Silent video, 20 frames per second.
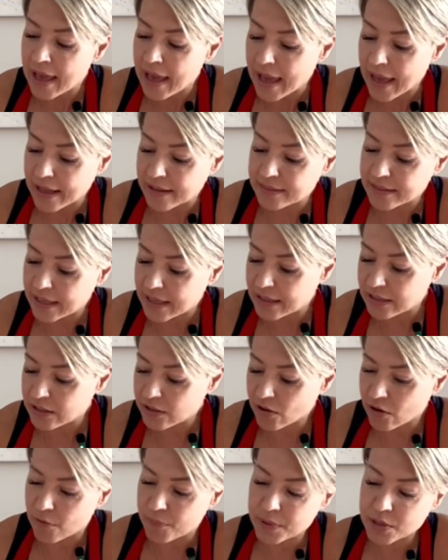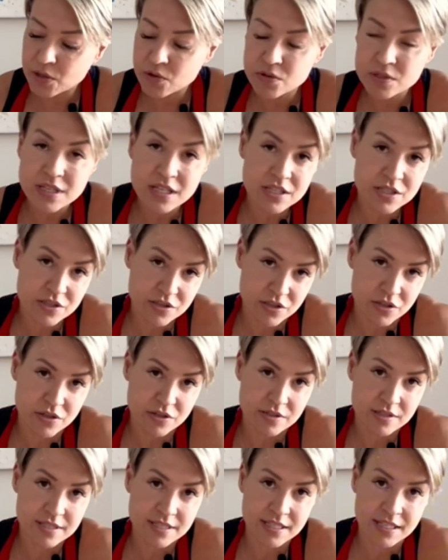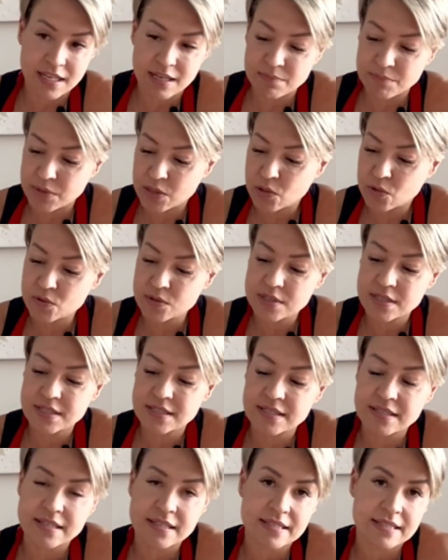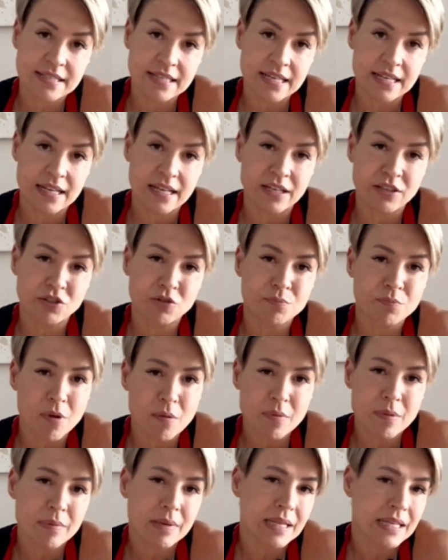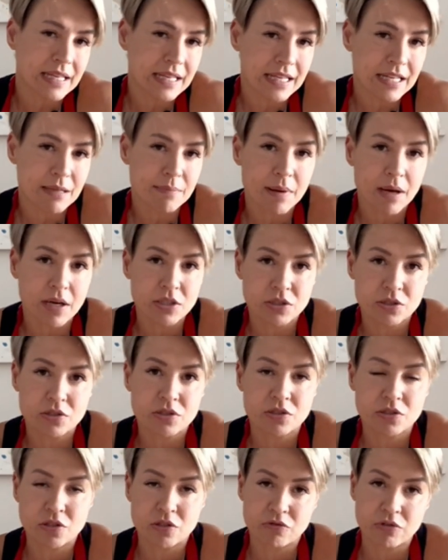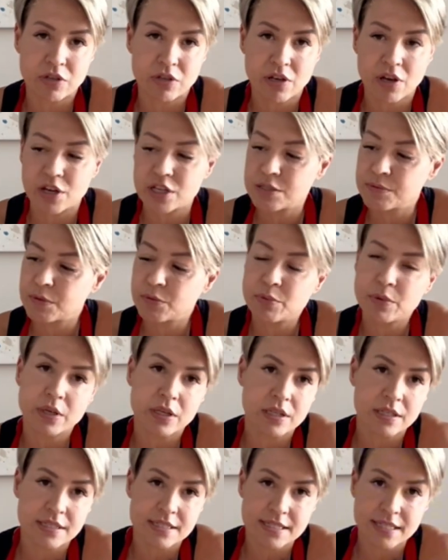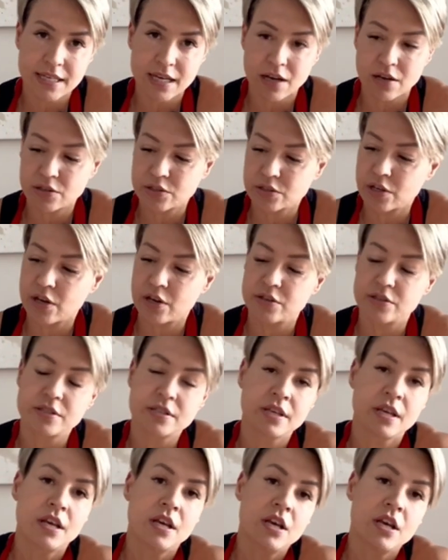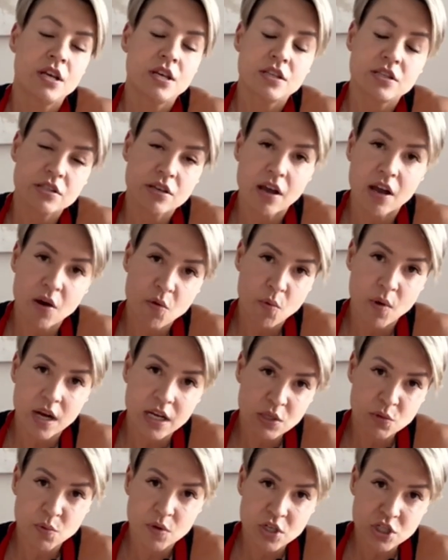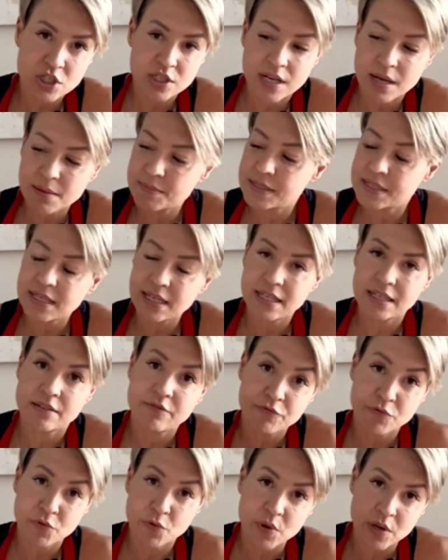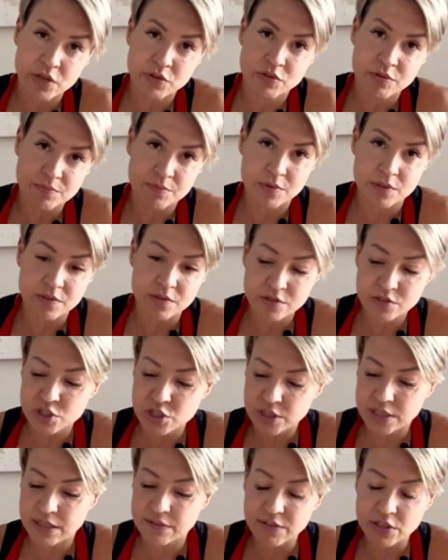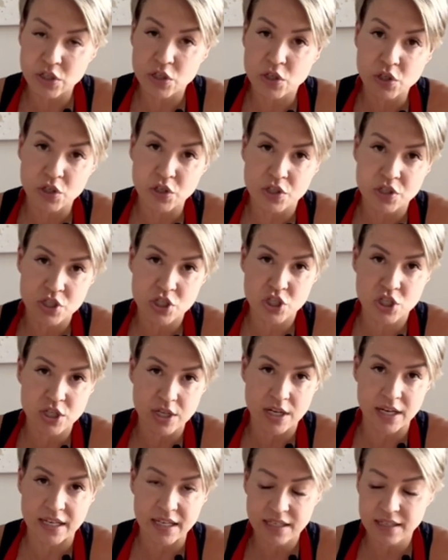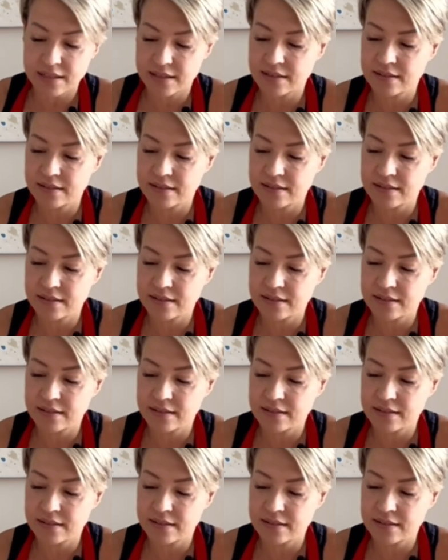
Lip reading: And then, yeah, because it's thirsty and because this is a sealer, you'll probably need about 2 to 3 coats, but we're going to see how it goes. So our whitewash comes in 400 mils. You give it a good shake,